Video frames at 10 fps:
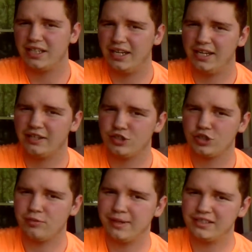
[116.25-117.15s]
and a
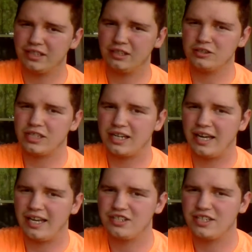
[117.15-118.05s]
sharp basically looks like a
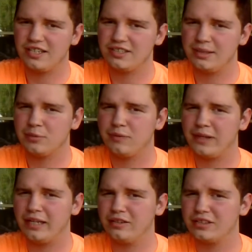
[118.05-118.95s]
hashtag symbol,
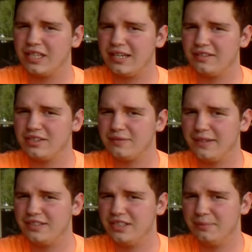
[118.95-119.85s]
flat looks like this
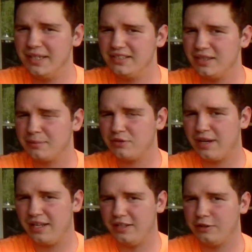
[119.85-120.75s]
fancy B symbol
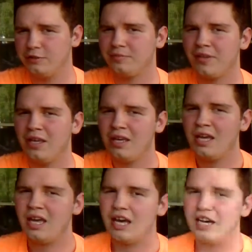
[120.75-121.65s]
right here.
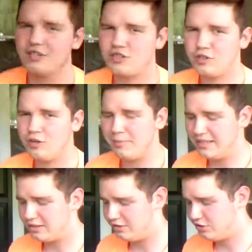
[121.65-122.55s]
A sharp
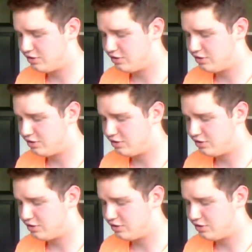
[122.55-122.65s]
basically